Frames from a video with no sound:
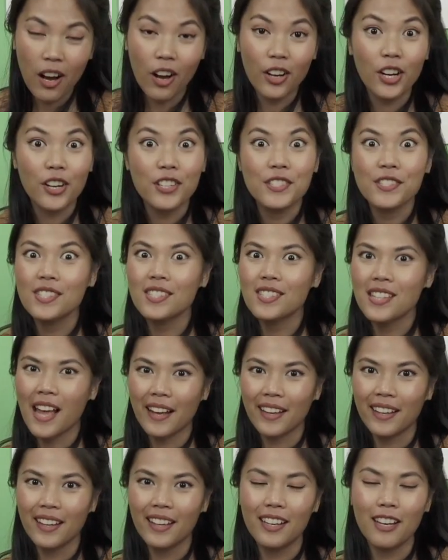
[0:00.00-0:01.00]
on our
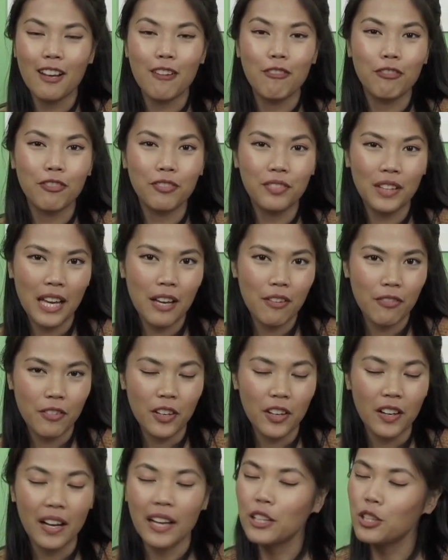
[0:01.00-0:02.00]
second
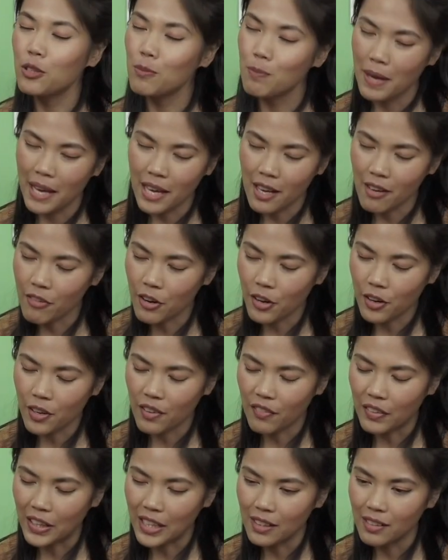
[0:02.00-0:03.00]
flavor, and you may have heard
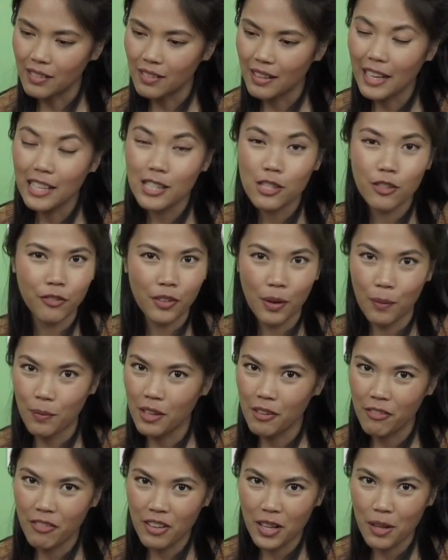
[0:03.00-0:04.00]
of it. It's from
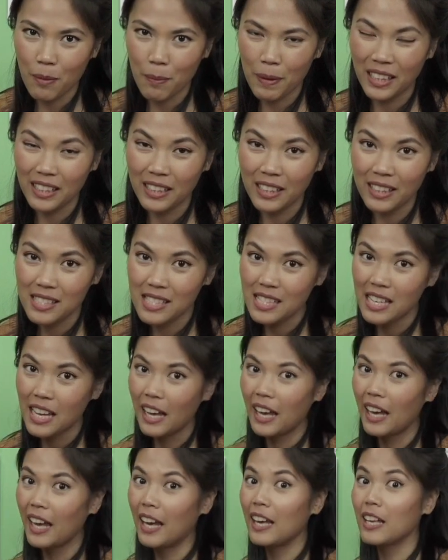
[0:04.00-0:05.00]
the Philippines.
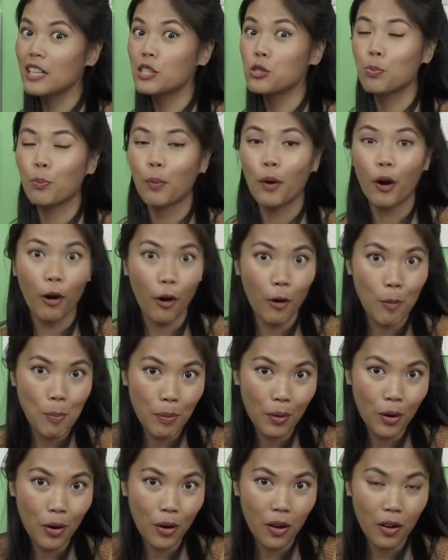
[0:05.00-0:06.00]
It's
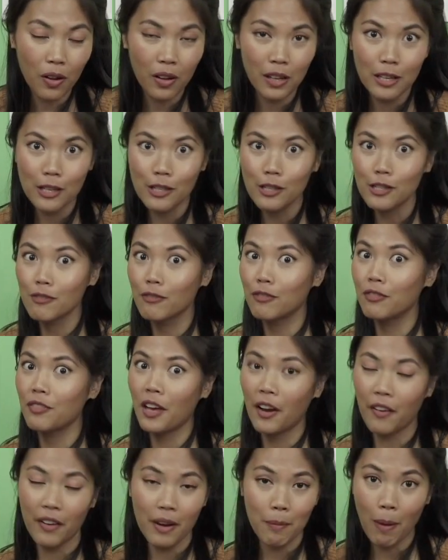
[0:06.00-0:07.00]
purple. It's
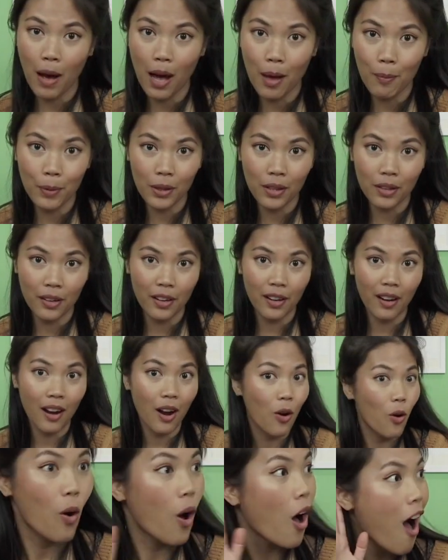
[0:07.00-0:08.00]
very popular.
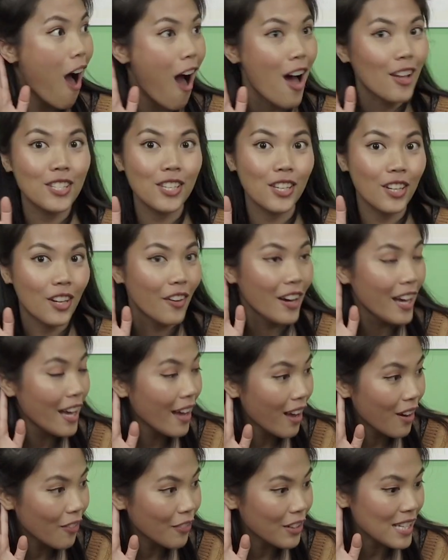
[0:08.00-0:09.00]
Do you know it?
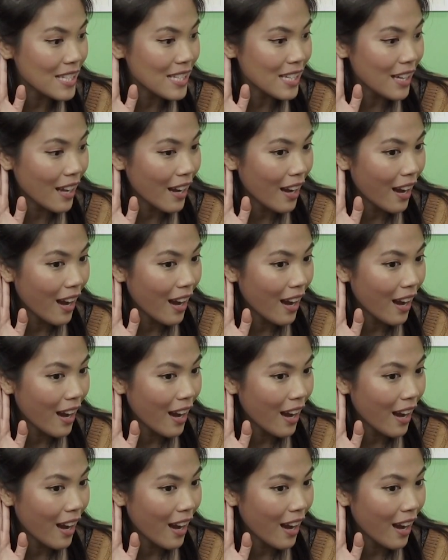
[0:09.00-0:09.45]
What is it?